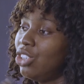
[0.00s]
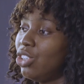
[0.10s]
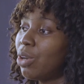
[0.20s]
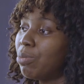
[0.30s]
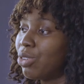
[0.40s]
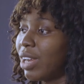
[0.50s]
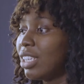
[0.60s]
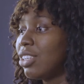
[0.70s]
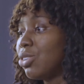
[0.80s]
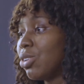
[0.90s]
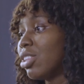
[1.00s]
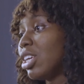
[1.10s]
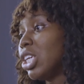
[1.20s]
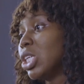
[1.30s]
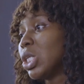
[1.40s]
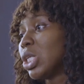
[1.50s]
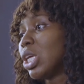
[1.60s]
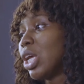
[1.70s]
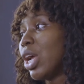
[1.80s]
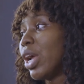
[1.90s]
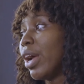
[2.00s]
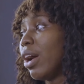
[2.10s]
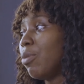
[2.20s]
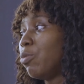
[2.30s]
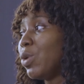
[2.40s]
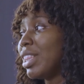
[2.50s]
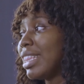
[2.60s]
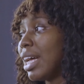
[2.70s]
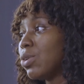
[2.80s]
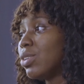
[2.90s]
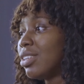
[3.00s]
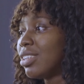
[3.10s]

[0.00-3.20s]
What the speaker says: jumped right into things without